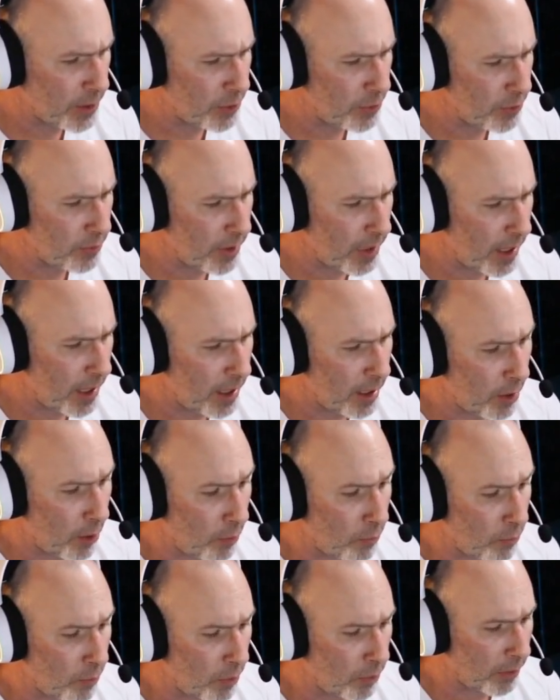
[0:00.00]
you can
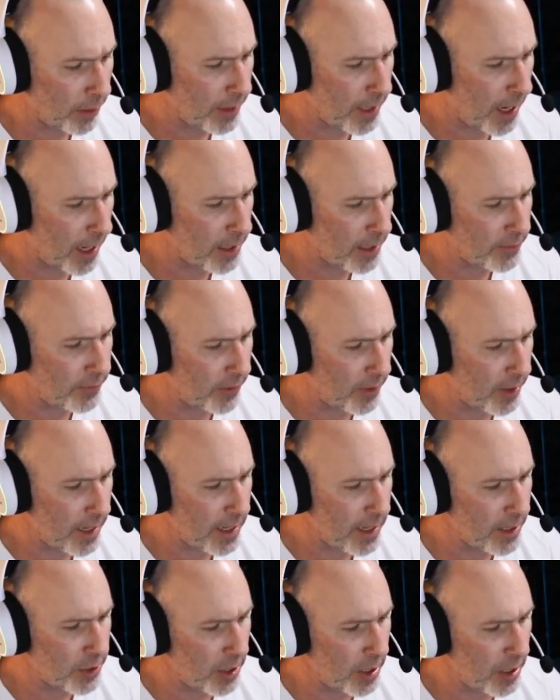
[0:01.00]
roll a dice for
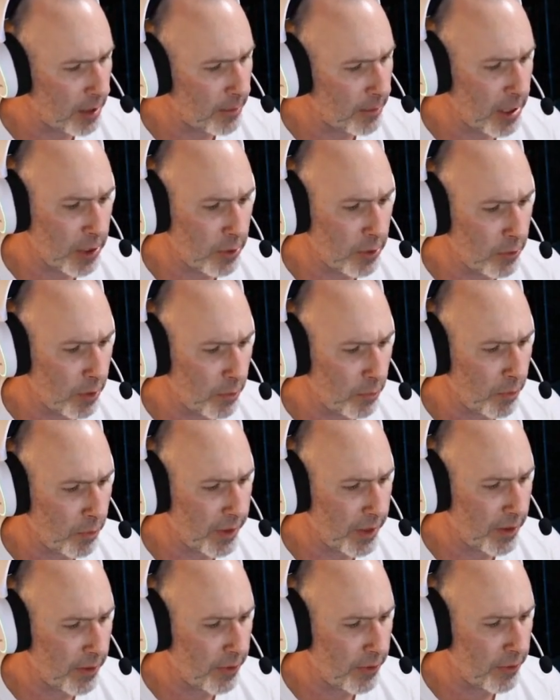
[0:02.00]
each enemy unit
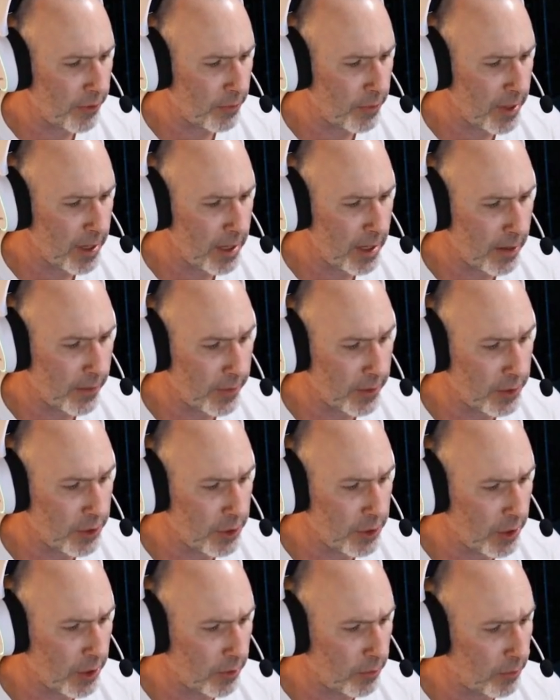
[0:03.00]
within 3 of this
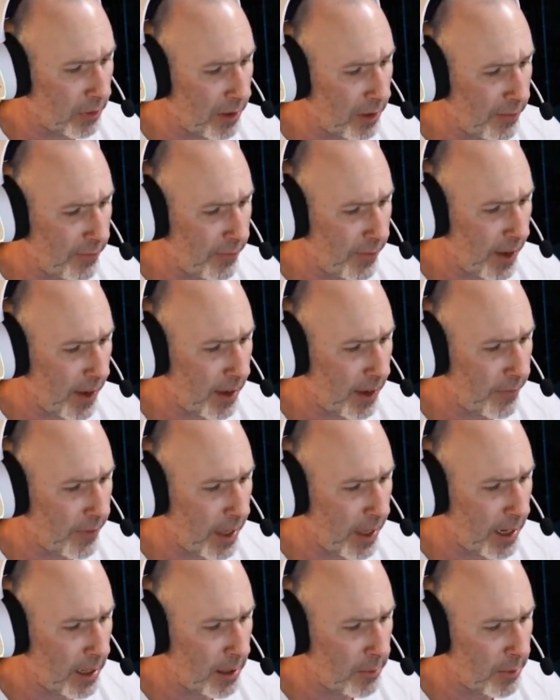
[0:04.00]
general. On a 5,
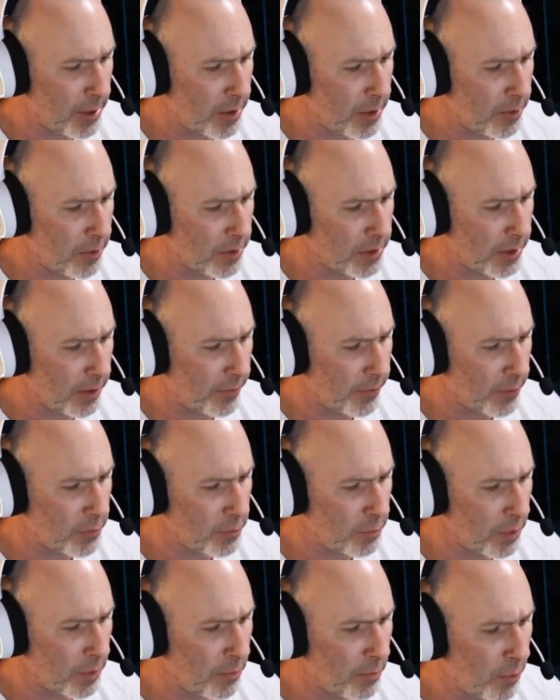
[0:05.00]
that enemy unit suffers
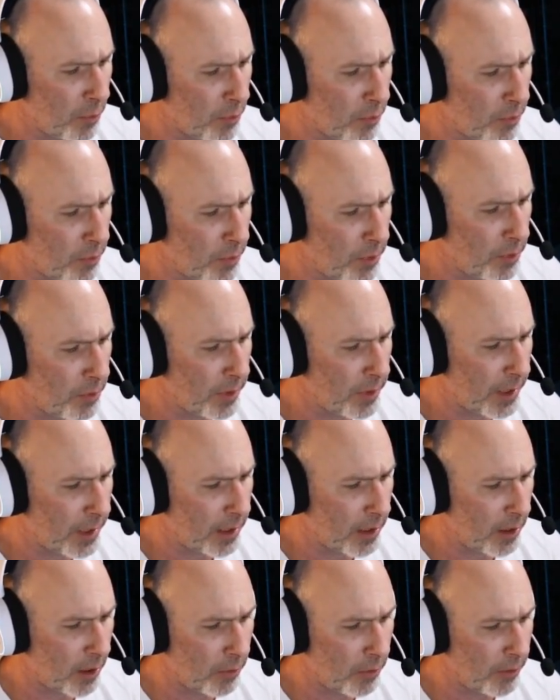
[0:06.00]
1 mortal wound and can
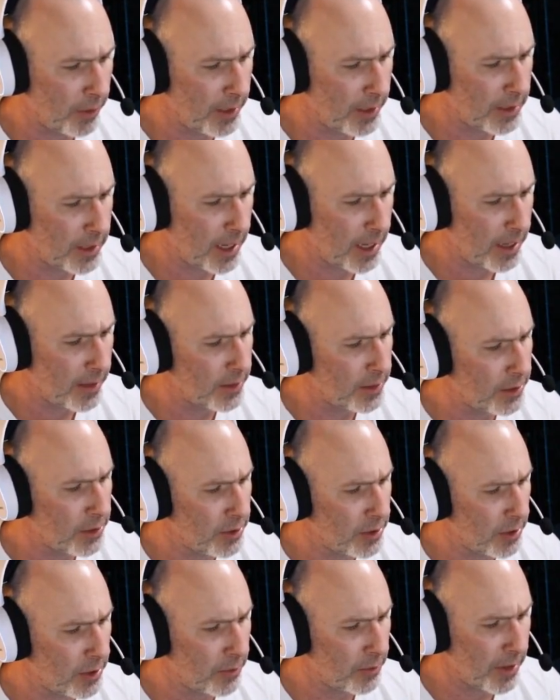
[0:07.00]
only attack this
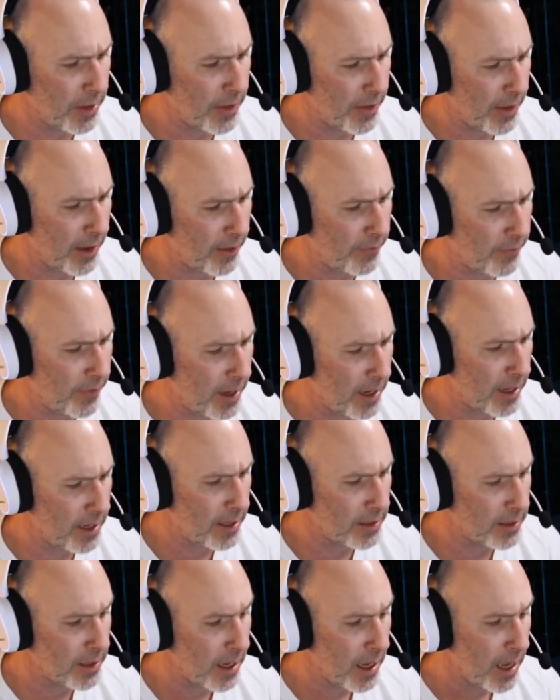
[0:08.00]
general in that
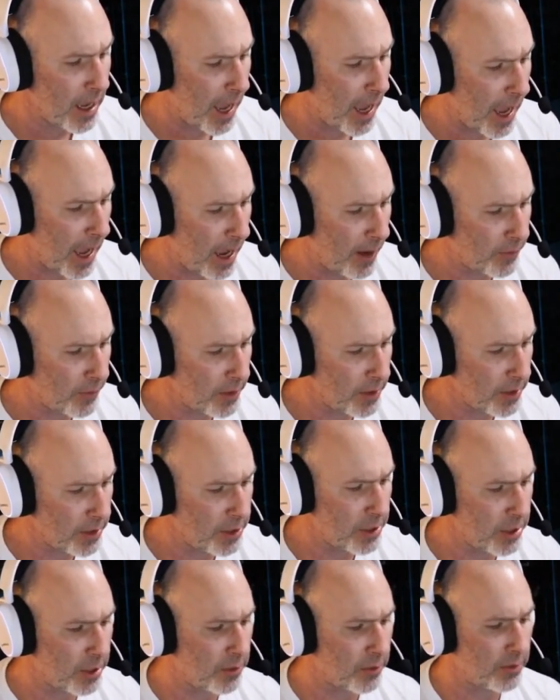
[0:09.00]
phase after this
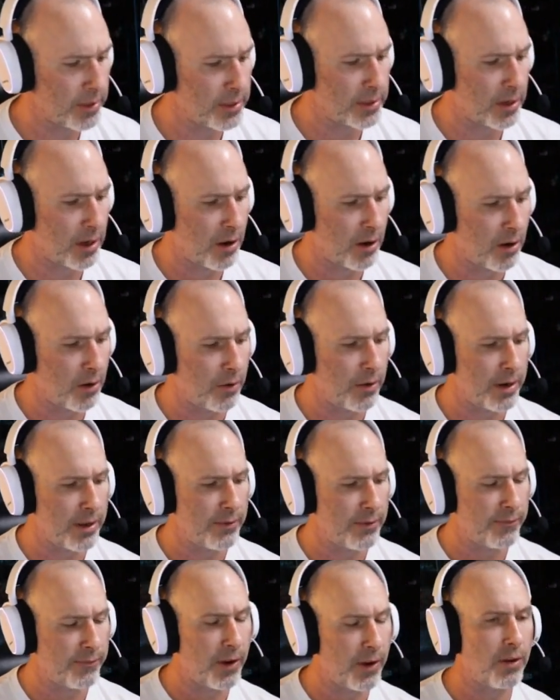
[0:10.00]
general has already
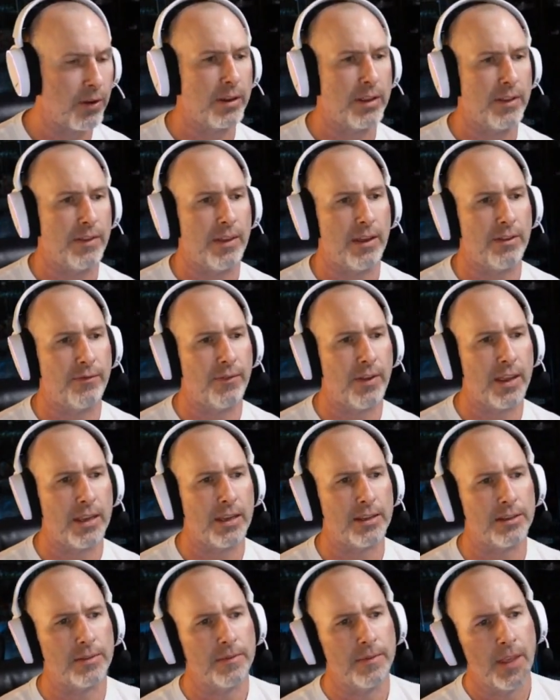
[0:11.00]
fought in that
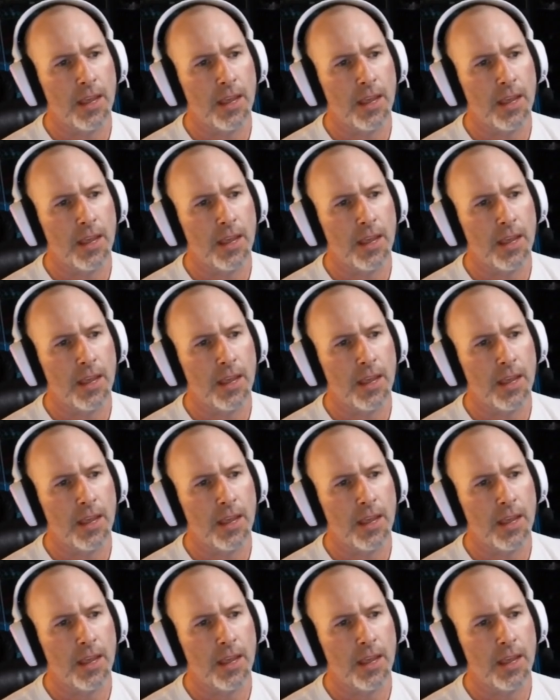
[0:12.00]
phase.